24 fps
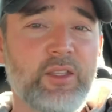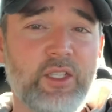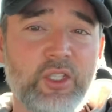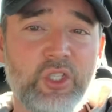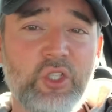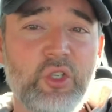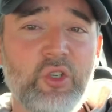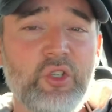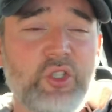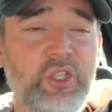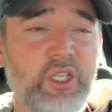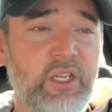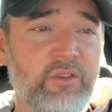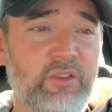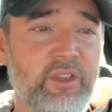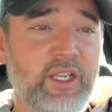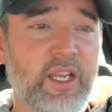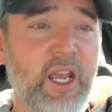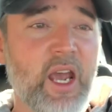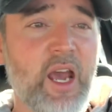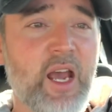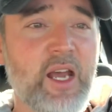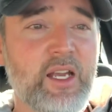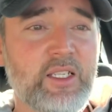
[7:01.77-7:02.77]
As soon as you give it
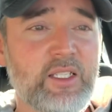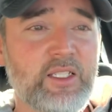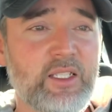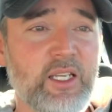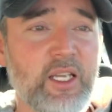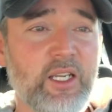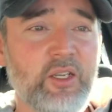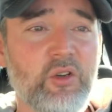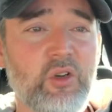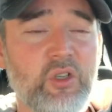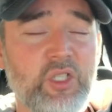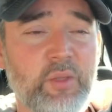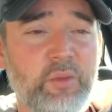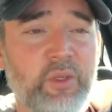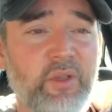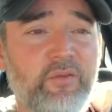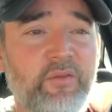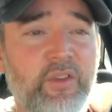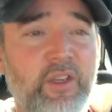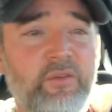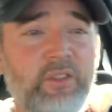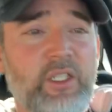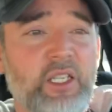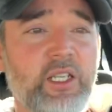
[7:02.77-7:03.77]
gas, it goes up to
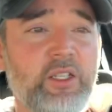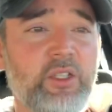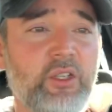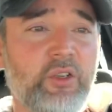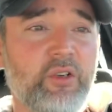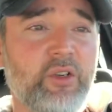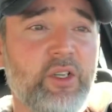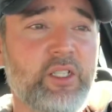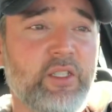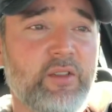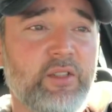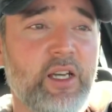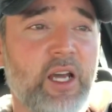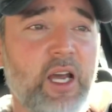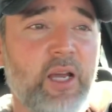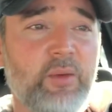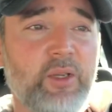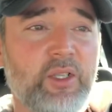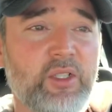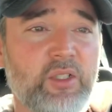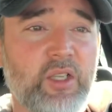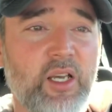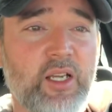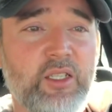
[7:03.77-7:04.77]
15 degrees of
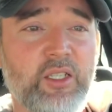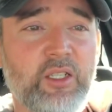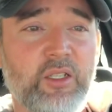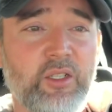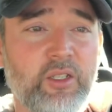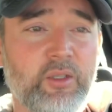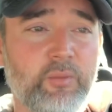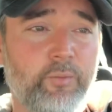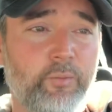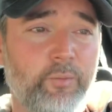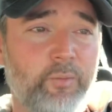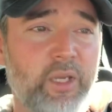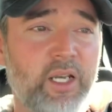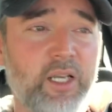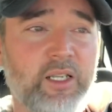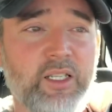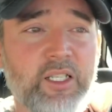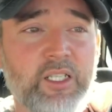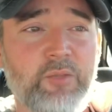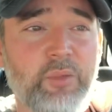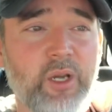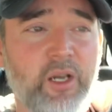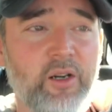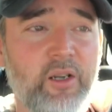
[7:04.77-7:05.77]
timing, so that's a big
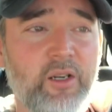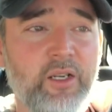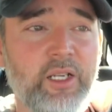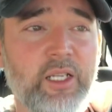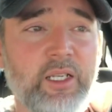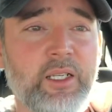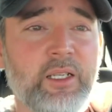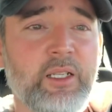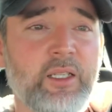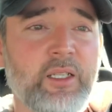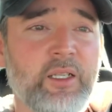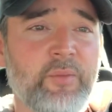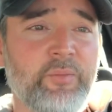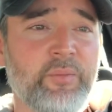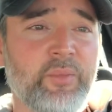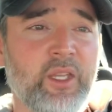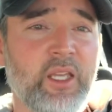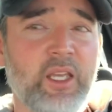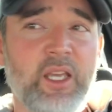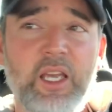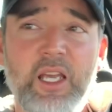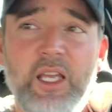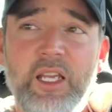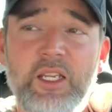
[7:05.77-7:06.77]
disparity.
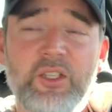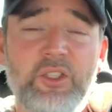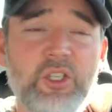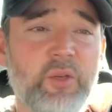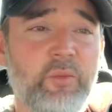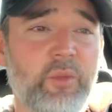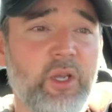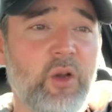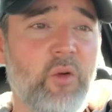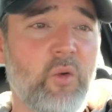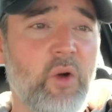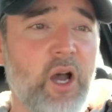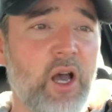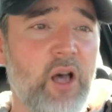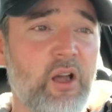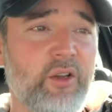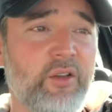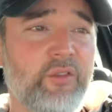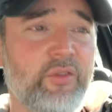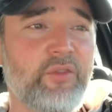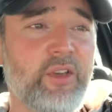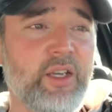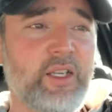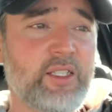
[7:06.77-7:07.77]
And it took me a while
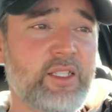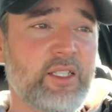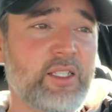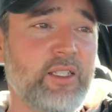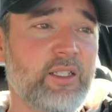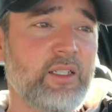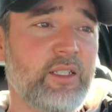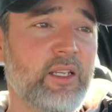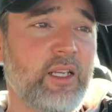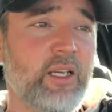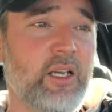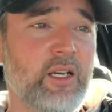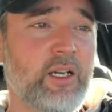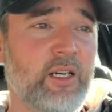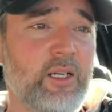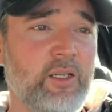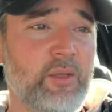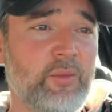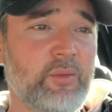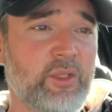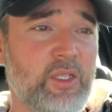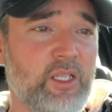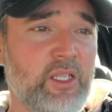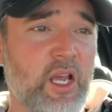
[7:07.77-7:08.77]
to fix it,
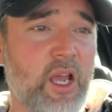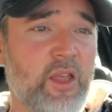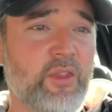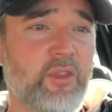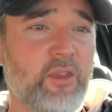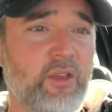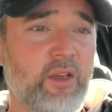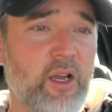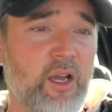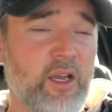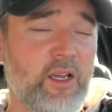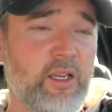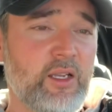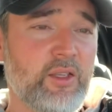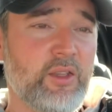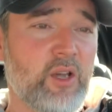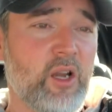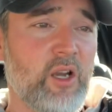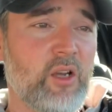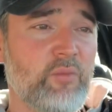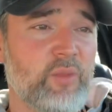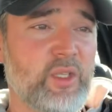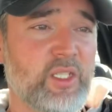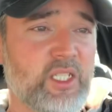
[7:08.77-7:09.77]
because I
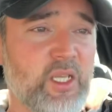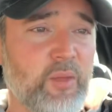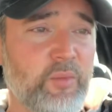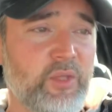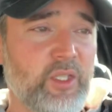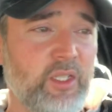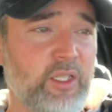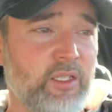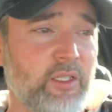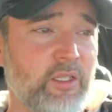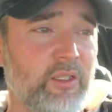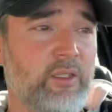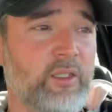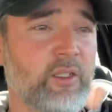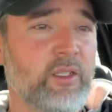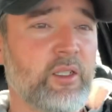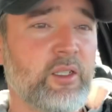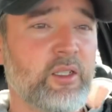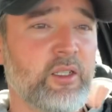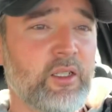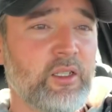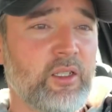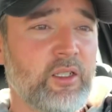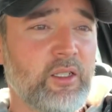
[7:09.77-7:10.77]
thought it'd be
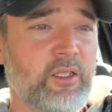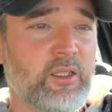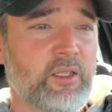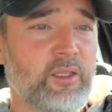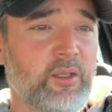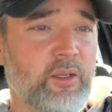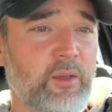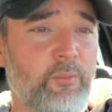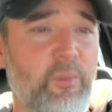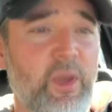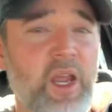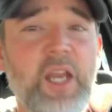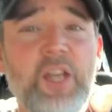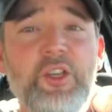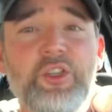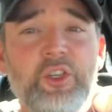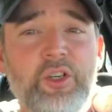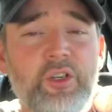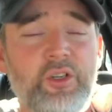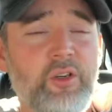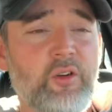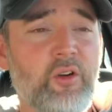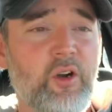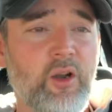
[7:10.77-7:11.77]
something
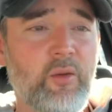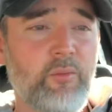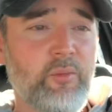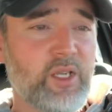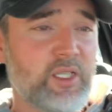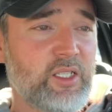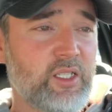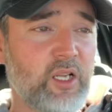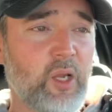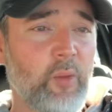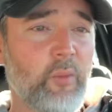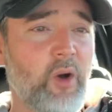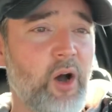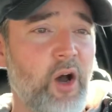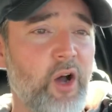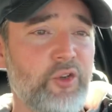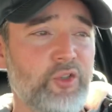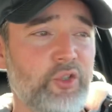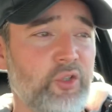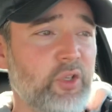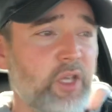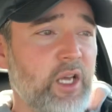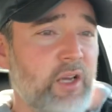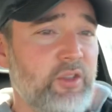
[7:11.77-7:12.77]
major, or I'm missing a
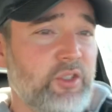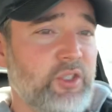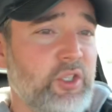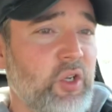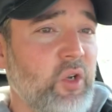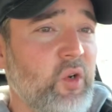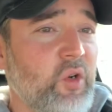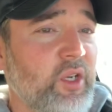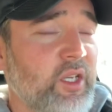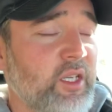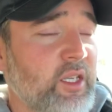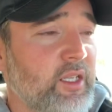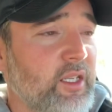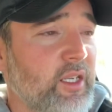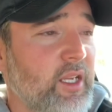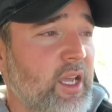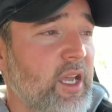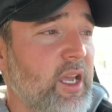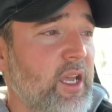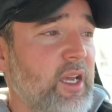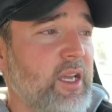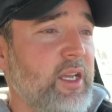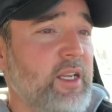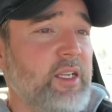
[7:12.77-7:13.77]
module that was doing it.
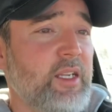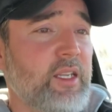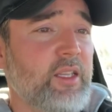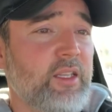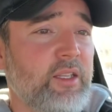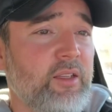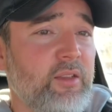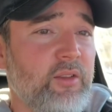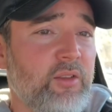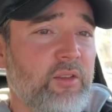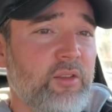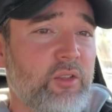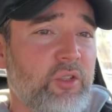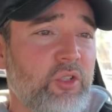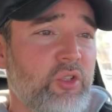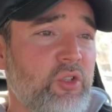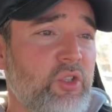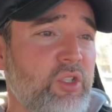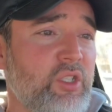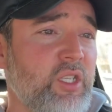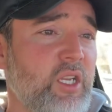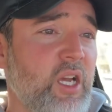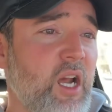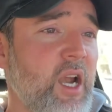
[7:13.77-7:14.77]
And
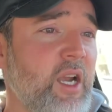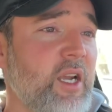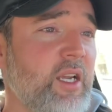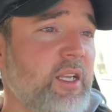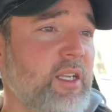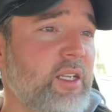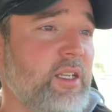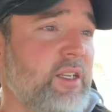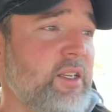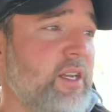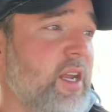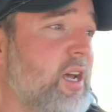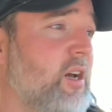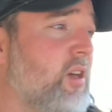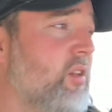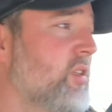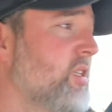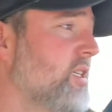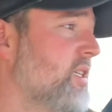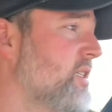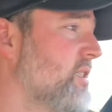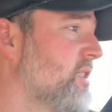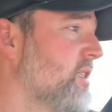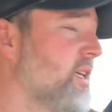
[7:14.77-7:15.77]
you just got to nail
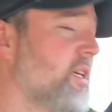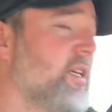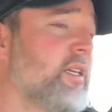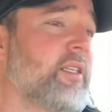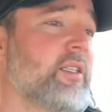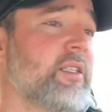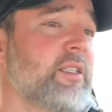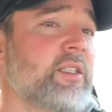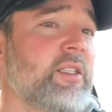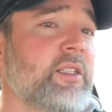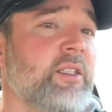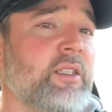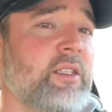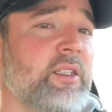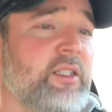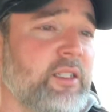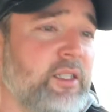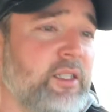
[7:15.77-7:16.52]
these things